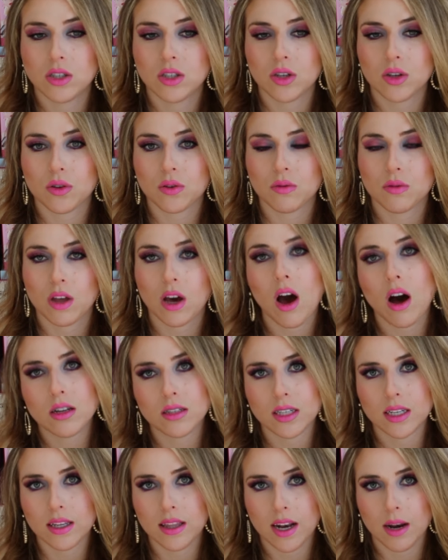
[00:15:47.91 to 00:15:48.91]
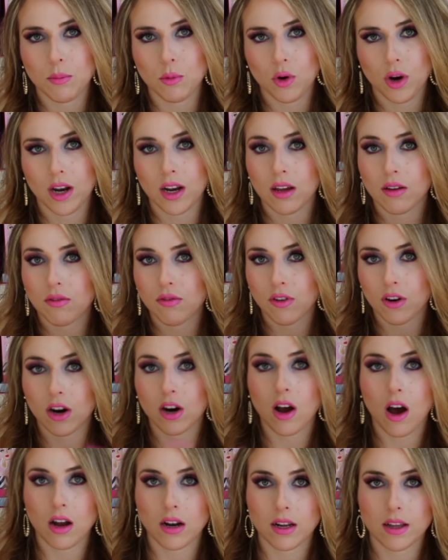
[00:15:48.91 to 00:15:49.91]
to the content that I'm creating for
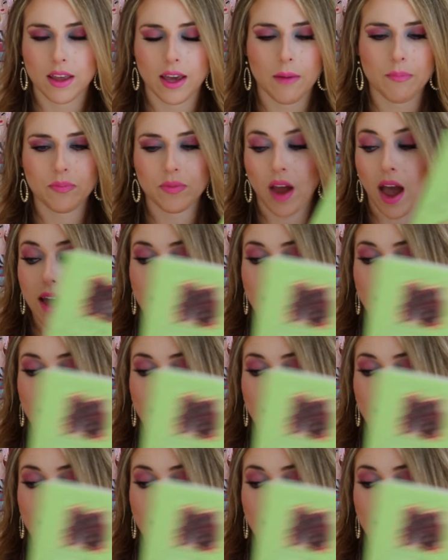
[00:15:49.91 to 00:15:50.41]
God and Glam.